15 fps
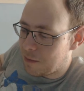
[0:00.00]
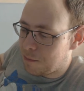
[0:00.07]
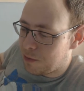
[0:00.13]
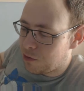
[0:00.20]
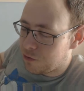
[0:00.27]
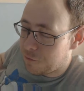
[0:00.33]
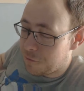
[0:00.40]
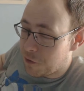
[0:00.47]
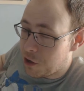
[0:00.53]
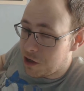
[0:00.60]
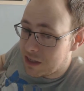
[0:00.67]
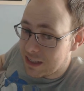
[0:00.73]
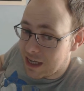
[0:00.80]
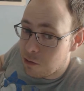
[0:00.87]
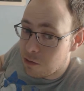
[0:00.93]
I plugged
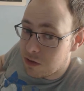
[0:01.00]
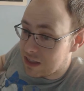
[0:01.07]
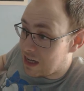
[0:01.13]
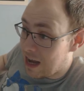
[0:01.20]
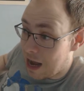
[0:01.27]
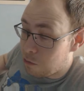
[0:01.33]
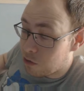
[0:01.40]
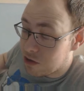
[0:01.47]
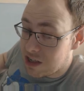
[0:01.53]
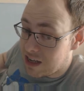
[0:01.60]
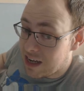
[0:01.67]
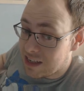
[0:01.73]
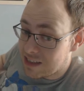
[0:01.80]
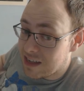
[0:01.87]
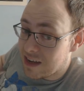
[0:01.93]
30 hours in. I was
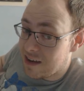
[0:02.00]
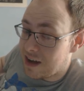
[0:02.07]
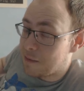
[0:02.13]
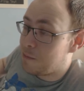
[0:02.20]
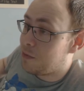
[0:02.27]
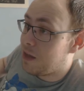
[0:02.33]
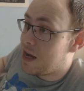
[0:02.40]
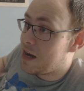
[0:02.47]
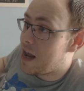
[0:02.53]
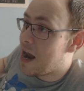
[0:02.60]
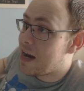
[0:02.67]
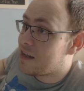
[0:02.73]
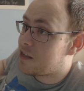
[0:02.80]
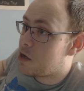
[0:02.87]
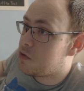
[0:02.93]
addicted. I played
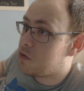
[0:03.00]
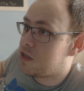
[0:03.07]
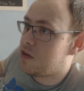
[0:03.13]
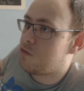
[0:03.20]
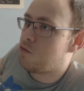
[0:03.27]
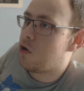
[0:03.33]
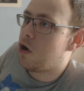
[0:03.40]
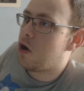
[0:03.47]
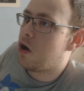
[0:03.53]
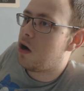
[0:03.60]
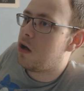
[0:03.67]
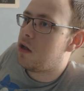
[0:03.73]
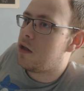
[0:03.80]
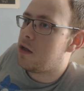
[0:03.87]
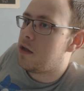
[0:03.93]
8 hours in a
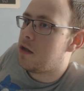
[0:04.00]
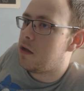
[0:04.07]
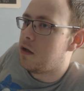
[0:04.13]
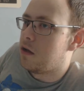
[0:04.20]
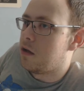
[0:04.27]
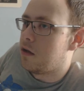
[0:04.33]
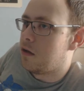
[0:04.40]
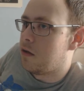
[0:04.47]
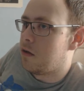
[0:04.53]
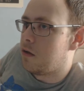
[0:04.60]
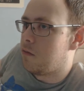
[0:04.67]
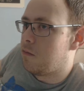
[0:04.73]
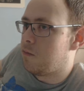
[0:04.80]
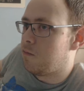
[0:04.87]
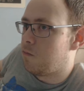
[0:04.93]
row
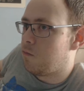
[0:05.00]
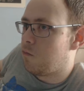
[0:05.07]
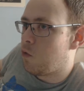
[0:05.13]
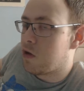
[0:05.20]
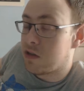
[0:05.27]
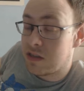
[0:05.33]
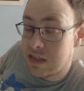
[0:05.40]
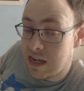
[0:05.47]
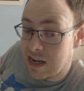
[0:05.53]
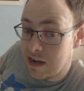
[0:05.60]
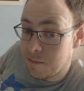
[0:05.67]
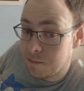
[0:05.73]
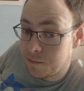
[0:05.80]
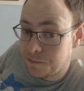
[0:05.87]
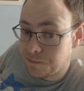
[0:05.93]
one
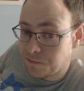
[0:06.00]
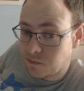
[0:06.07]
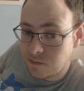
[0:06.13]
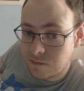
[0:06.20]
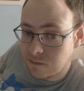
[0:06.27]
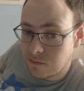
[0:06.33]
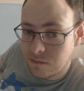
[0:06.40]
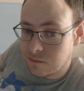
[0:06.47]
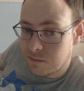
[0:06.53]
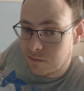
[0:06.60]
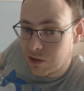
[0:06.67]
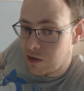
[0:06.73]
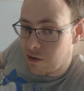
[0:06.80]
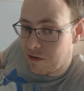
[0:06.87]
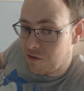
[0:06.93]
time,
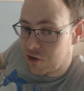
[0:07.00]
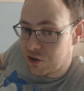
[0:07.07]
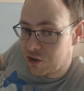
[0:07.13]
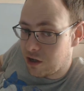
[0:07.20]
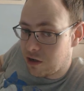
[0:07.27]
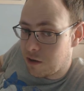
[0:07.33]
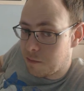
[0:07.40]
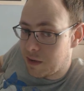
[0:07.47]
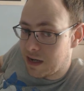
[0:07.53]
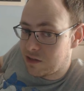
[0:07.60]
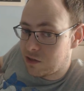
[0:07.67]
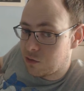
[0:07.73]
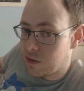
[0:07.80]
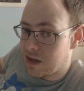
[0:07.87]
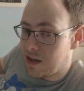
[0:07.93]
but no, I've just not gone
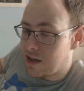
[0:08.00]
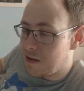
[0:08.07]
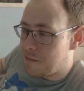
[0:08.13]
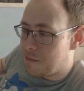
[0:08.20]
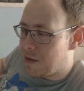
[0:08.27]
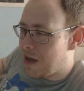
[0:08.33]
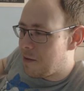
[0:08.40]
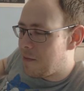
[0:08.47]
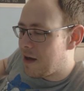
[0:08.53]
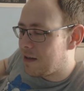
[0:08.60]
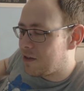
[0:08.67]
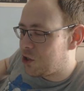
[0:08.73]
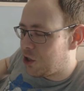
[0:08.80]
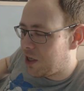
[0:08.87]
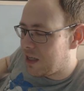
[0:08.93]
back to it. Maybe
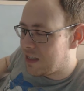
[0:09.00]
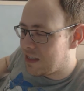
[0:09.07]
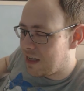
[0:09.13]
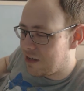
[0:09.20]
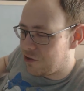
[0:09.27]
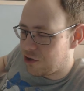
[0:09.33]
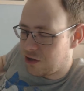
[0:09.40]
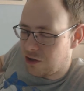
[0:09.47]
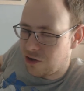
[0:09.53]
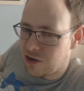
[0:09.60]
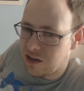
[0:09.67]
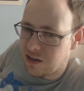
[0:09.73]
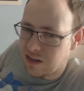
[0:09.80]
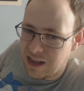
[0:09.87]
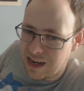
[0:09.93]
I'll cheese it and just
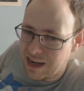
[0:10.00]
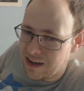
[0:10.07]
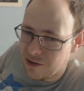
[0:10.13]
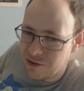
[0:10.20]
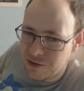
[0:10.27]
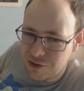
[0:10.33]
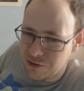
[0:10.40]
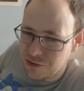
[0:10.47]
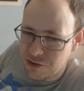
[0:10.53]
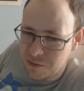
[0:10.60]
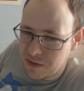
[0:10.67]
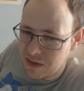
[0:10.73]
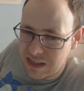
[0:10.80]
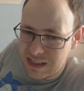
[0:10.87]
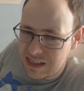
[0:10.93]
look online how to do
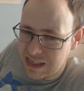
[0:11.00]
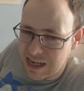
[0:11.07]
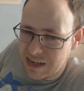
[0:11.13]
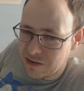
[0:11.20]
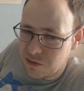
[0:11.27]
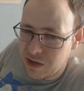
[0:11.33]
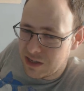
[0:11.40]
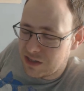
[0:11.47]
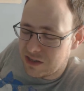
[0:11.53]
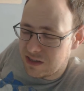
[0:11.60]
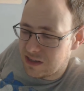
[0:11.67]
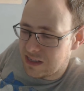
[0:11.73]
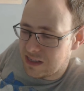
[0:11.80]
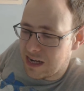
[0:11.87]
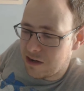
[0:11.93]
some of these side quests
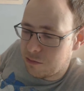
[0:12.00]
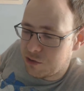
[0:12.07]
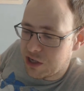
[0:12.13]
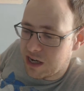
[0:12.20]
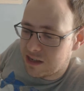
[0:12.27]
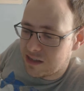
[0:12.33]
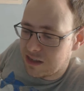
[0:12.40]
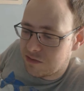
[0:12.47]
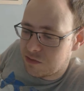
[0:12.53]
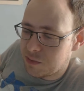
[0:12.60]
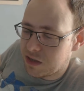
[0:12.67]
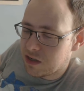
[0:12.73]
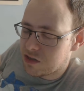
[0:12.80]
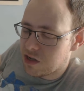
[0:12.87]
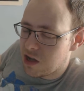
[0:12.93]
and side objectives,
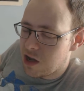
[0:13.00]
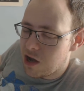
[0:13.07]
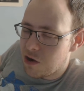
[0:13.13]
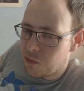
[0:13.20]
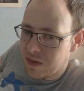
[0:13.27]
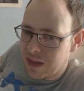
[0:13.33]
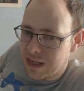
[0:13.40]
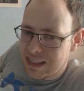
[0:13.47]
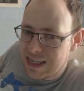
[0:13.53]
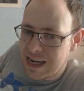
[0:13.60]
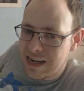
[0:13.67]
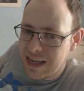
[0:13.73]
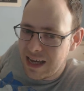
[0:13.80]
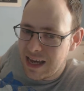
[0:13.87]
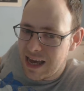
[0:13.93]
because with these
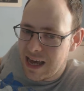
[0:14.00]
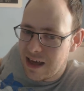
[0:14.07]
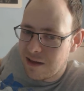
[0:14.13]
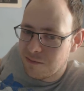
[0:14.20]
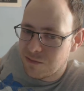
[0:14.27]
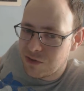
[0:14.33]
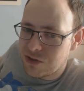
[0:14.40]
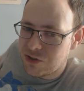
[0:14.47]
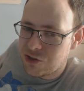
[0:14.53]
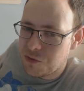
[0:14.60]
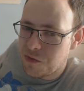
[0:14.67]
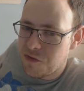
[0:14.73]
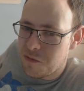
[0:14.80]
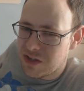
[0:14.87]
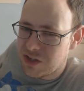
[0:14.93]
kind of games,
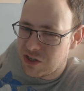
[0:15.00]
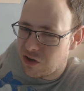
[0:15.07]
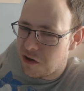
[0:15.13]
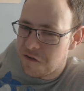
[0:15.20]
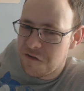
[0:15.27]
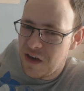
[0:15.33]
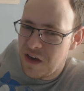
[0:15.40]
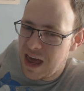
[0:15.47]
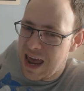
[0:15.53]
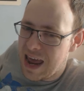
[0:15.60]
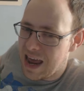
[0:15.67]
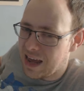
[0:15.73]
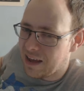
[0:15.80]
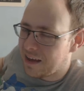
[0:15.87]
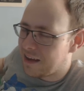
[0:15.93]
some of them are so
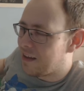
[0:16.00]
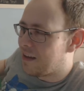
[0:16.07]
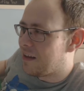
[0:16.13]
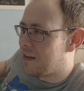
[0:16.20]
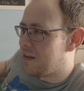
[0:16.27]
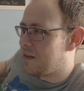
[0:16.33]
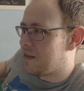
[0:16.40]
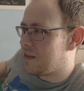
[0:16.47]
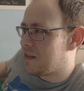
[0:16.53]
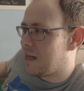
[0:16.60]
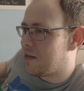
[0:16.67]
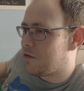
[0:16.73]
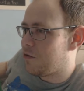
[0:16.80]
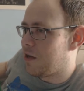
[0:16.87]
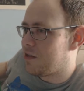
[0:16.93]
vague,
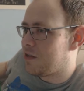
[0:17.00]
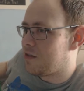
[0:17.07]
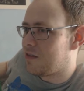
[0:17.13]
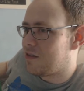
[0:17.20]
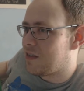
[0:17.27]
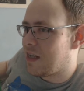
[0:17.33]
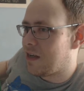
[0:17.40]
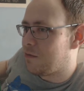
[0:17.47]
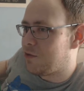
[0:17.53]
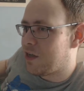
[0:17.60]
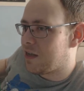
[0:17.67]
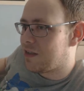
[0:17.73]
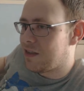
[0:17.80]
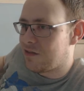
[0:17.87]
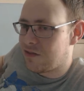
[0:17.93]
side quests and side
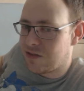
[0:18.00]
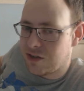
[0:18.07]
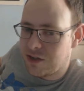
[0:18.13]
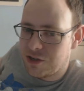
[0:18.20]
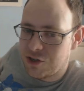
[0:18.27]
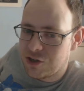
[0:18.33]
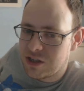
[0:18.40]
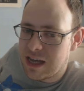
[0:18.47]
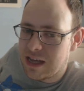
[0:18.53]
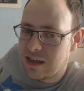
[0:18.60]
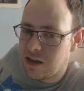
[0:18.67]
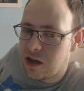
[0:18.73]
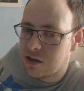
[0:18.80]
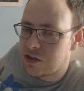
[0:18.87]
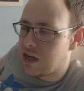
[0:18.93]
objectives, that you just
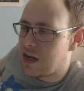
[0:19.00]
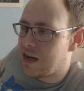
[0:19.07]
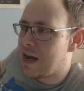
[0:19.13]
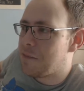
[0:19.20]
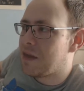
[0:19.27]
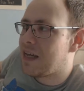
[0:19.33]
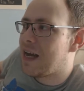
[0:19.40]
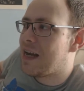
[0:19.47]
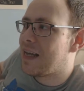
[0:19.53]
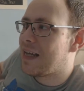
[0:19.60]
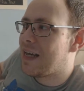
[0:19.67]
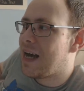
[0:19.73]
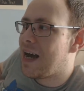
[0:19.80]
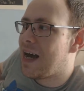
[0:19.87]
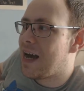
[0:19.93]
get lost. And I'm the kind
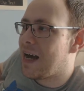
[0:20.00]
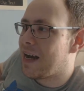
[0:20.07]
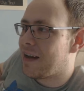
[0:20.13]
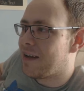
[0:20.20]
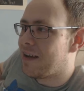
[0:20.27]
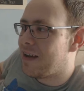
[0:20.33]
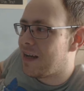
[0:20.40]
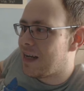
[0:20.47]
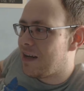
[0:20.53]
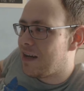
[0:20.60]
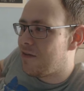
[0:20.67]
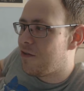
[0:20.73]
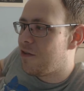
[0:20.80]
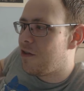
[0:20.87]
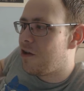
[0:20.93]
of guy,
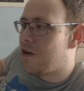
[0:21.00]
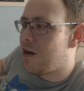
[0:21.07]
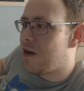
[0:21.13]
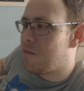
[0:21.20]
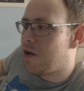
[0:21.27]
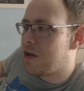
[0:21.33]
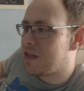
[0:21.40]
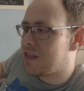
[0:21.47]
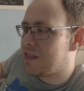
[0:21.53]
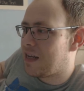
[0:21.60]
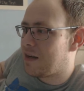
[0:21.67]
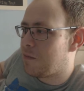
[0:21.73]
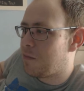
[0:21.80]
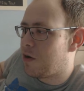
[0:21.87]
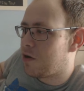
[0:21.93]
even though I'm not a
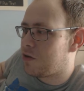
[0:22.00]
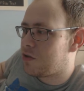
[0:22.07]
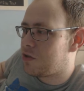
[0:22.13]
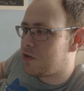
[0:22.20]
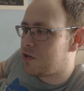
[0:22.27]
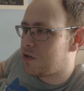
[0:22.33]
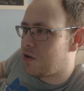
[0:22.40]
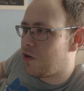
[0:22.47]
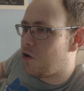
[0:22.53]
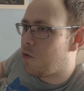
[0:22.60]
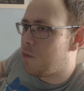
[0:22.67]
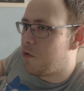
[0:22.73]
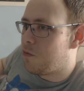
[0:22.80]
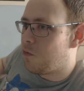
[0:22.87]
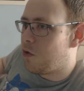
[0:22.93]
sandbox
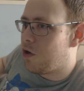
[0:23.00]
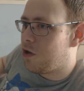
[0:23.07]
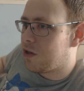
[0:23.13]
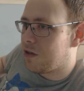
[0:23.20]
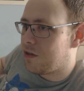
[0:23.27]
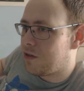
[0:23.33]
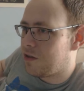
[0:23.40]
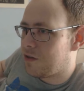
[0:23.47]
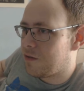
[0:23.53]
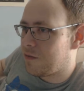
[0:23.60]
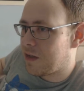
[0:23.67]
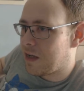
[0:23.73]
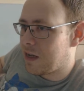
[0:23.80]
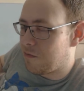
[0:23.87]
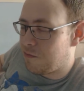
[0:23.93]
open world
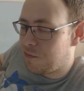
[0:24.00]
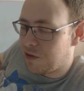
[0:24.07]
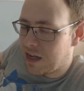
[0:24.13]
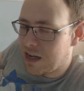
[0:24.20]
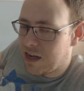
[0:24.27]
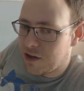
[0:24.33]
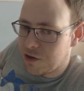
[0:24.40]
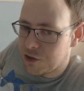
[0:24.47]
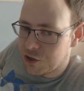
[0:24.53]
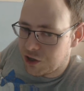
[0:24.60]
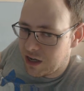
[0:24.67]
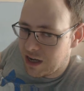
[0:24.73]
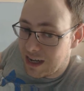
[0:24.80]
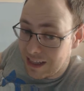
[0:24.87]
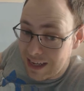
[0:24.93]
kind of player
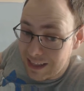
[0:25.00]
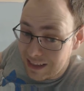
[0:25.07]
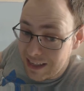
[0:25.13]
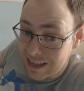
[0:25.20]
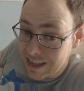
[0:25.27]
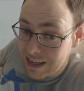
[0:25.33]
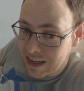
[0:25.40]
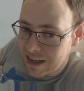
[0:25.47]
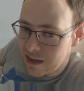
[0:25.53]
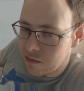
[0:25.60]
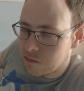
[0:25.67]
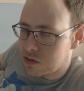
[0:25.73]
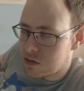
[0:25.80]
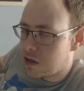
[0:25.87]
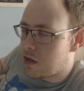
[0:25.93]
usually, I like linear
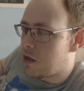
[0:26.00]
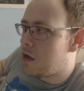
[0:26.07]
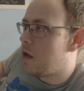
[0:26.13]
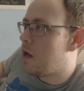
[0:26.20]
games.